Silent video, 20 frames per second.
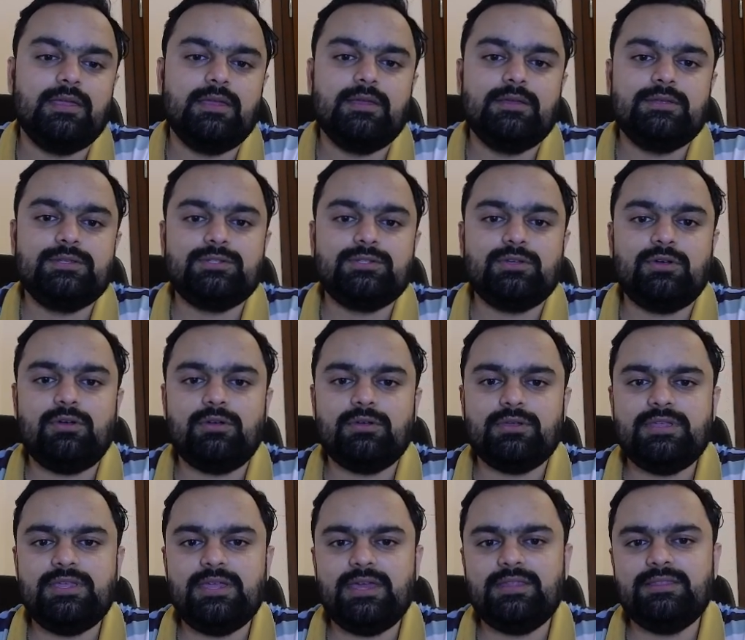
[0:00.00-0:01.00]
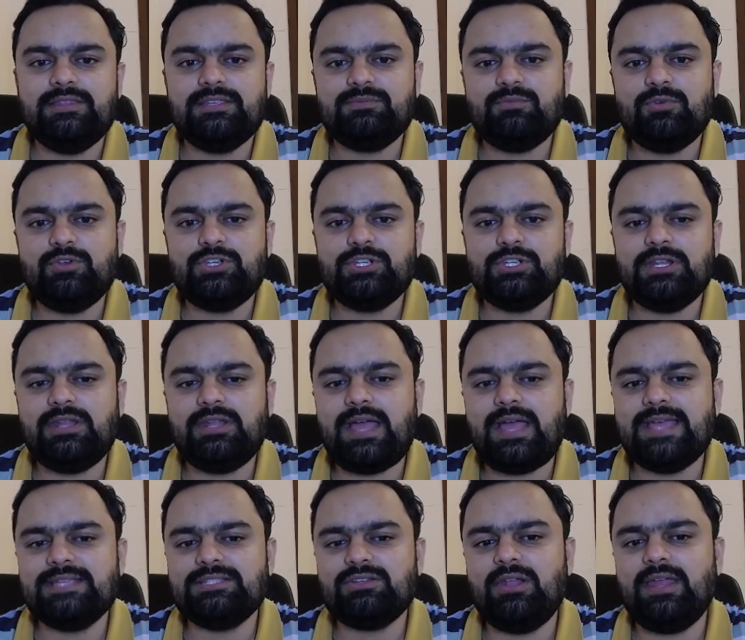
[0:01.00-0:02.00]
So here in this position
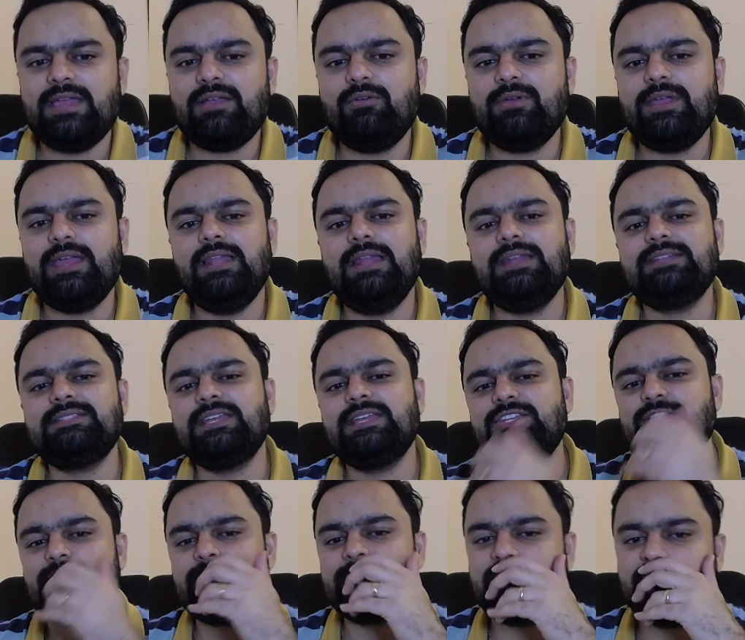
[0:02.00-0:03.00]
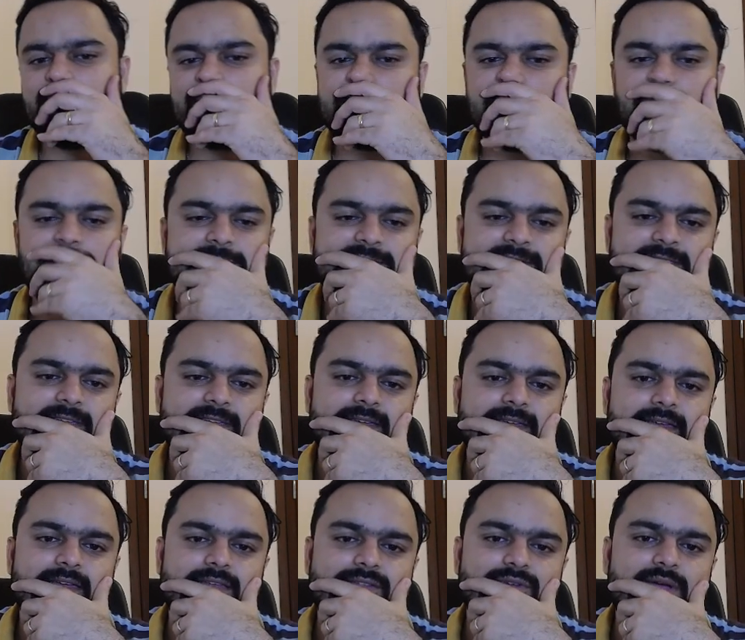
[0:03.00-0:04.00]
I saw like, okay, let's exchange the bishops.
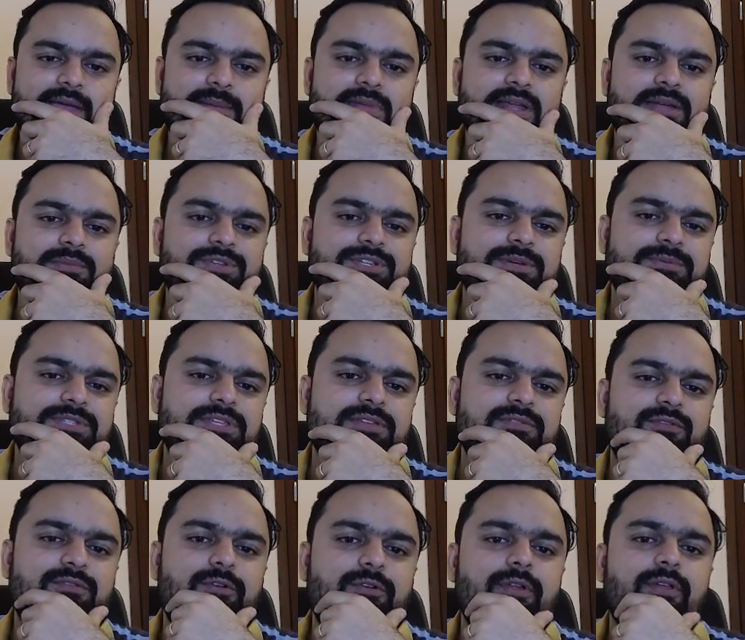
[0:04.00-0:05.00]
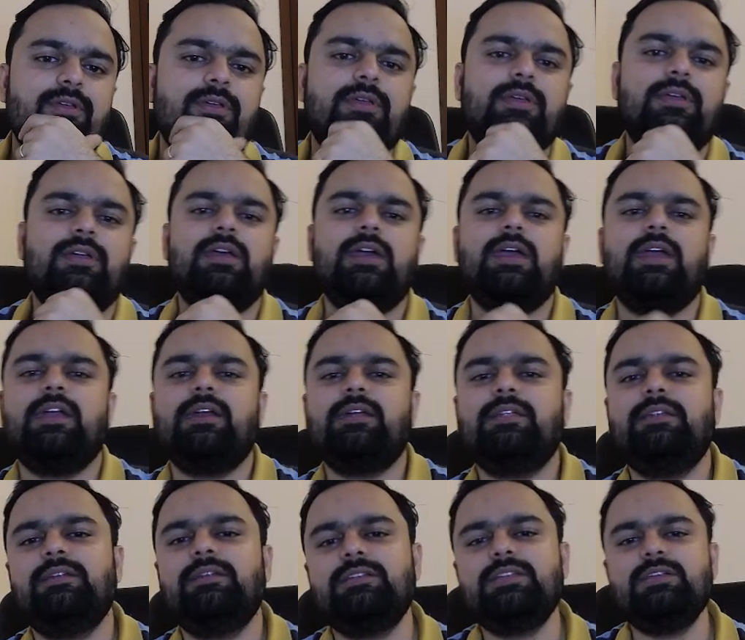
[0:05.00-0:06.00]
So I played bishop c4,
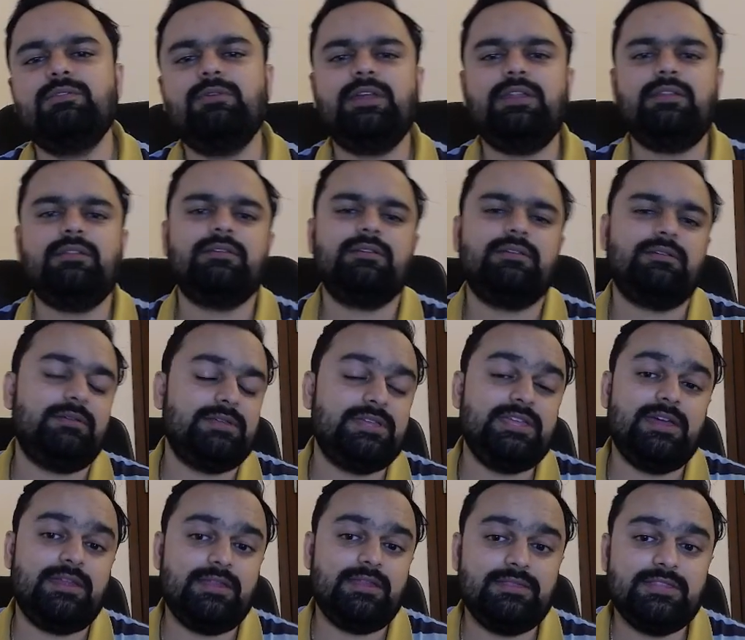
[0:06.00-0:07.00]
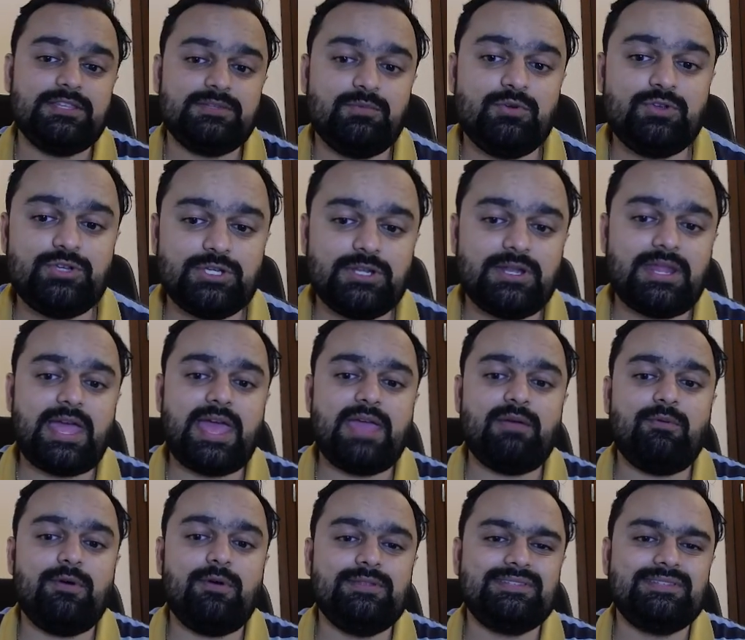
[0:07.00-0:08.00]
and here in this position I
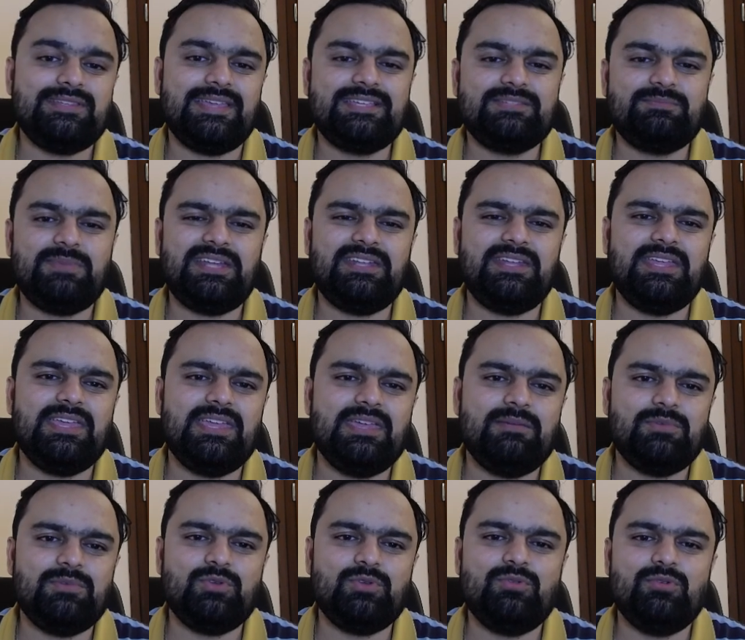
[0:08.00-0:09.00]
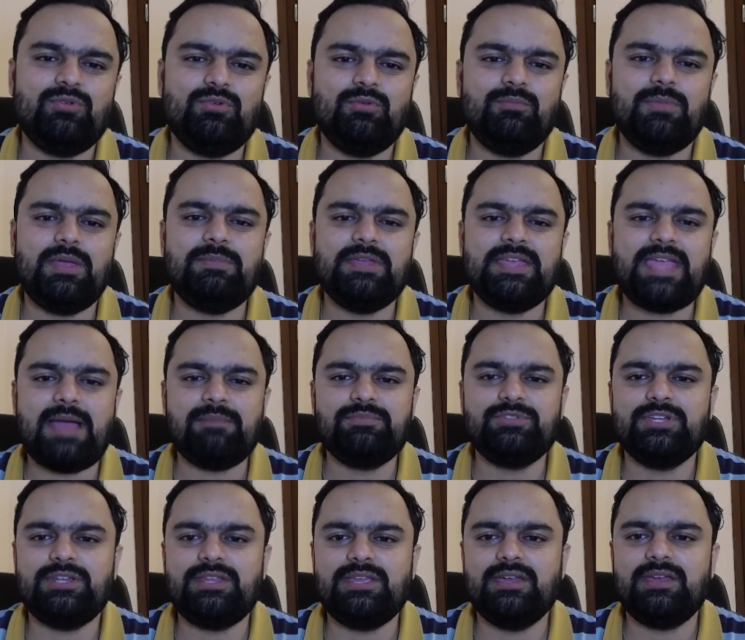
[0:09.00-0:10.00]
was expecting him to maybe
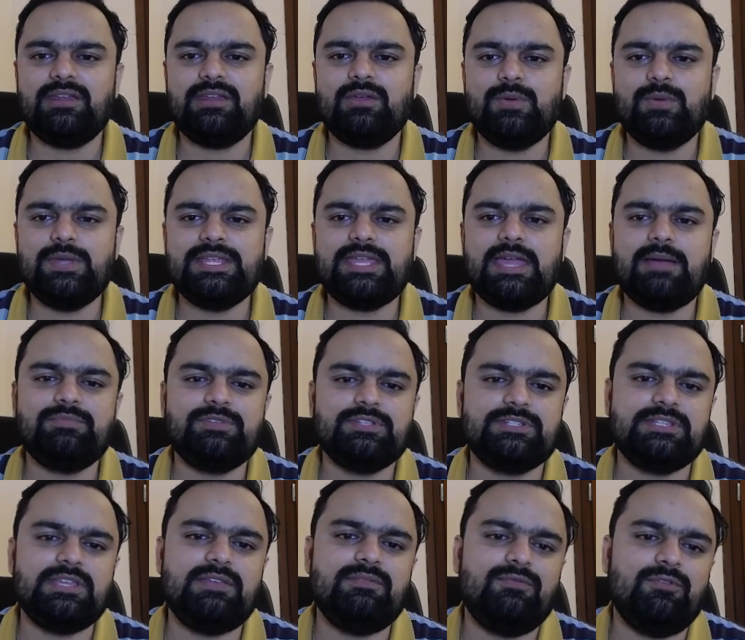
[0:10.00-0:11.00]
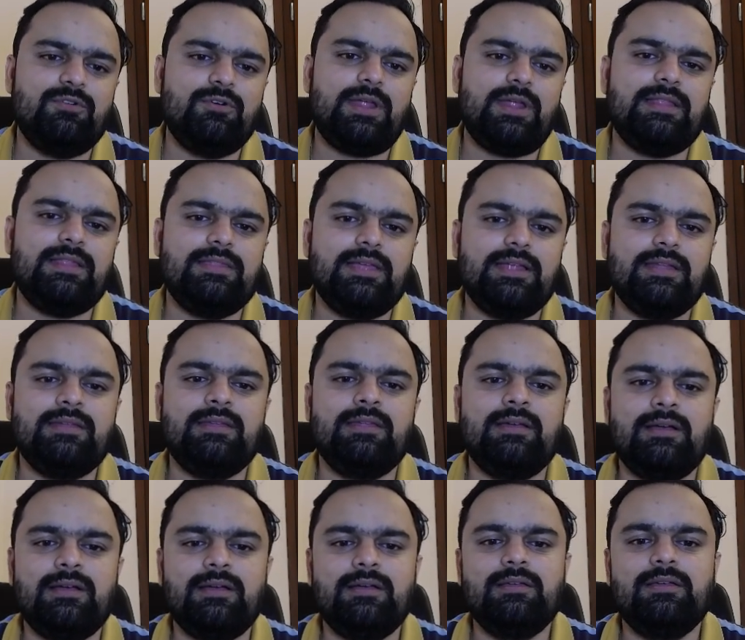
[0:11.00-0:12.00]
capture here, queen capture c4, and
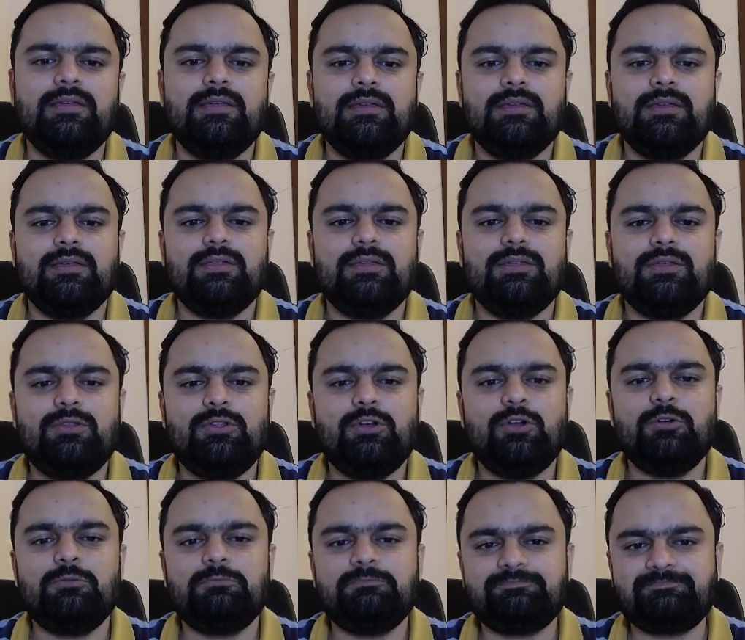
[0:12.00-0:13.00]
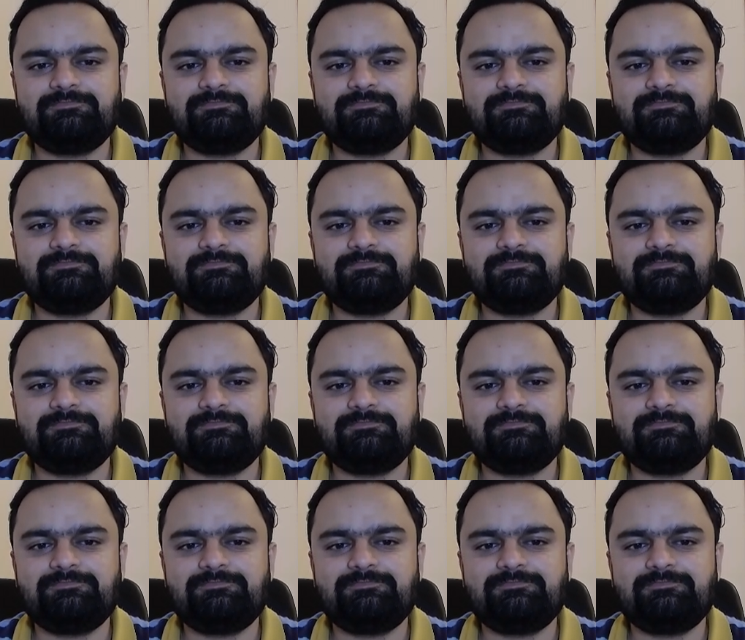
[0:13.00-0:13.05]
then you know